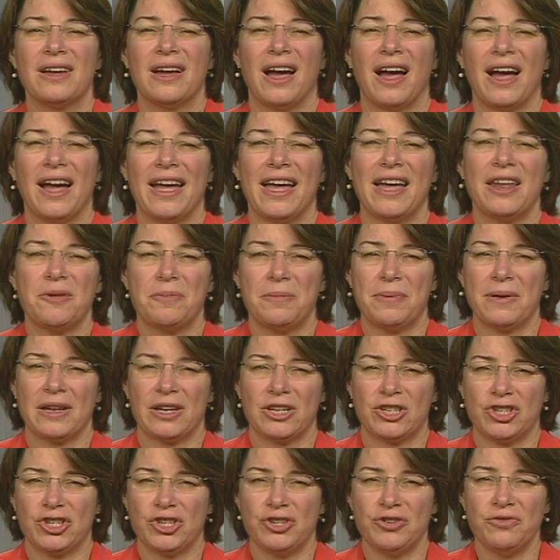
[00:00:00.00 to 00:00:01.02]
I had to
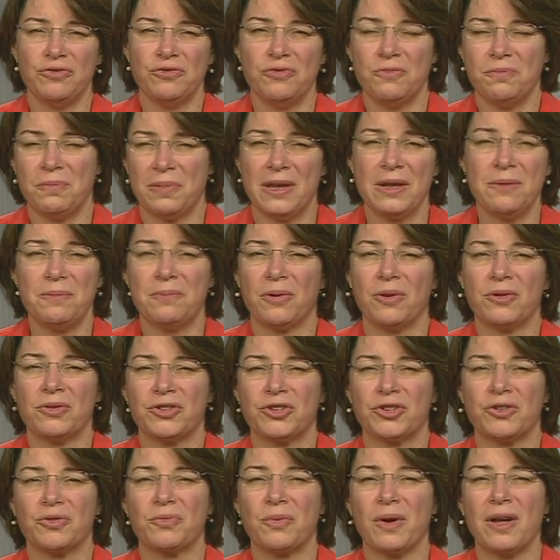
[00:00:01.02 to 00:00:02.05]
pick 2 people
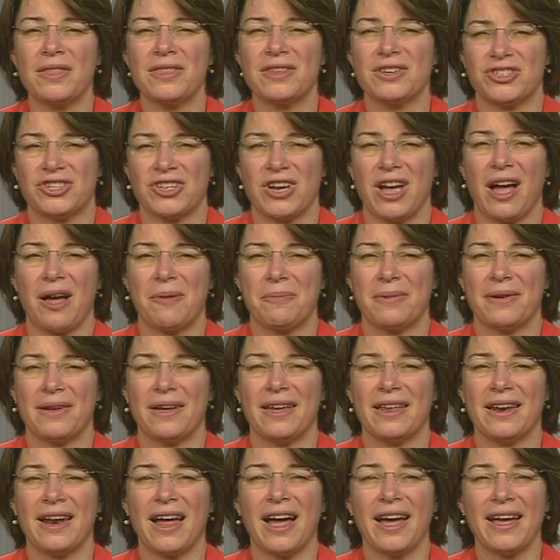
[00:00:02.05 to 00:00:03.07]
to run the shop,
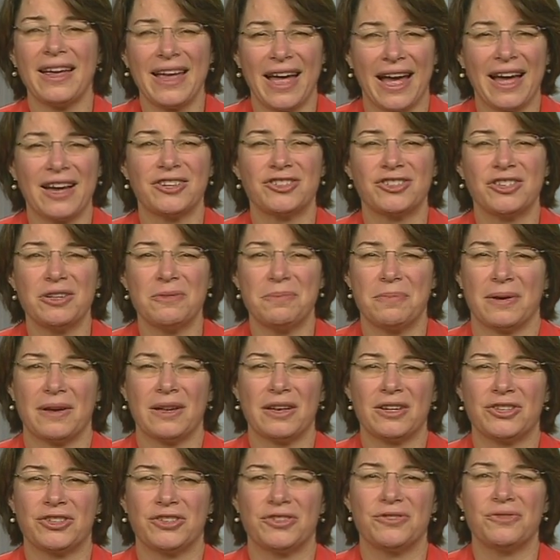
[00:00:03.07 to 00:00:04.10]
and I actually
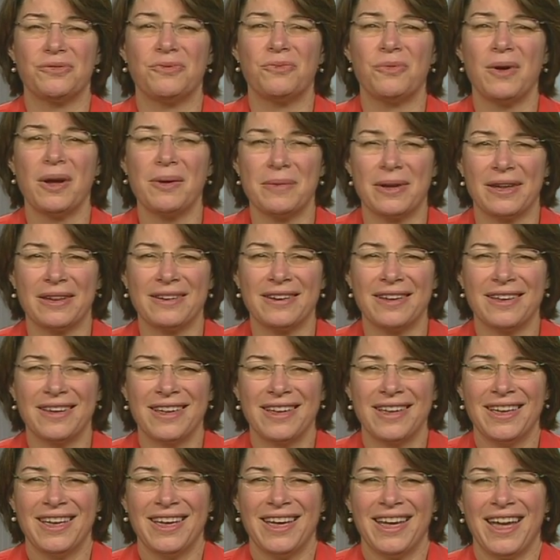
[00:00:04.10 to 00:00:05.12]
picked 2 women.
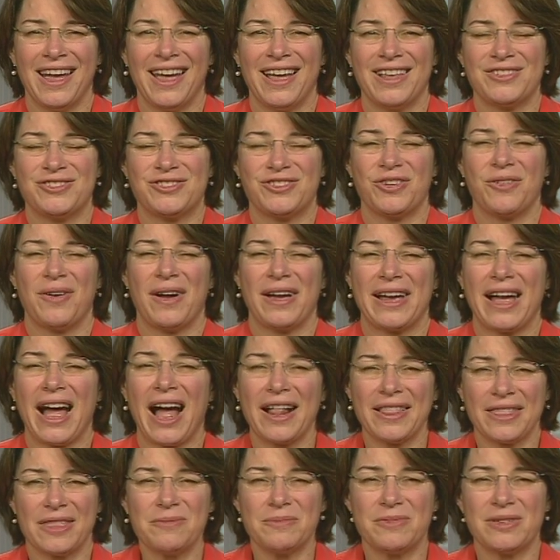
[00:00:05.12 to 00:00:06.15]
And so I
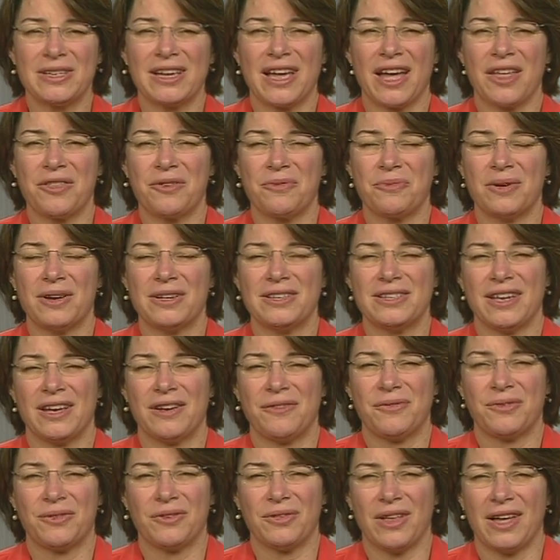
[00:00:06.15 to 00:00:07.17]
got them together one day
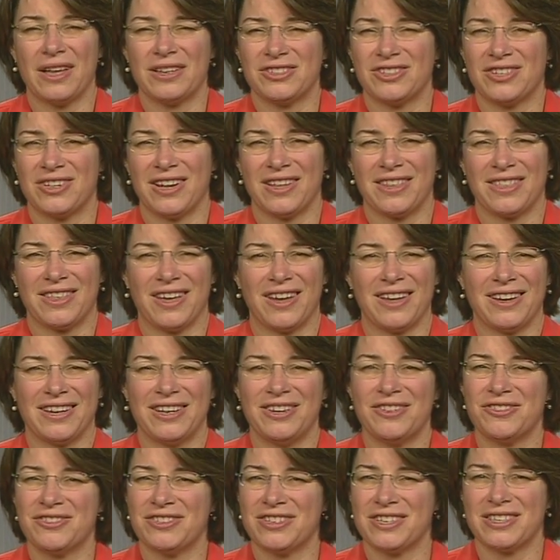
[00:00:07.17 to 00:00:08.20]
for lunch, and I thought,
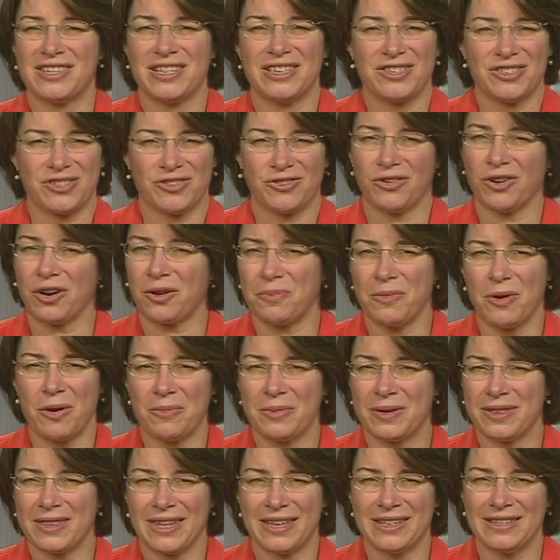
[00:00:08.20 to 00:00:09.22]
here's this historic
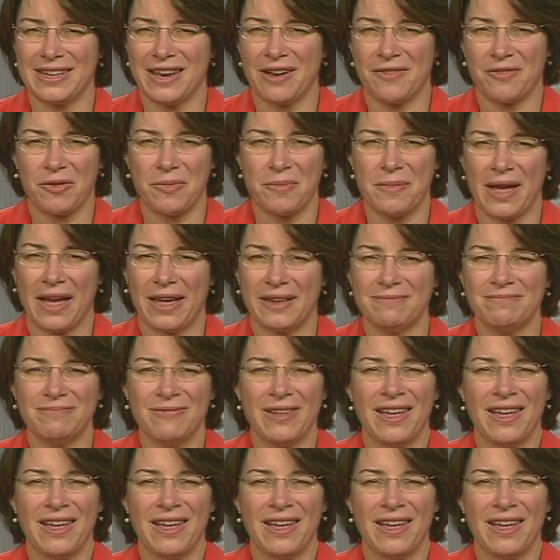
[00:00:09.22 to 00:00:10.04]
moment. They'd never met.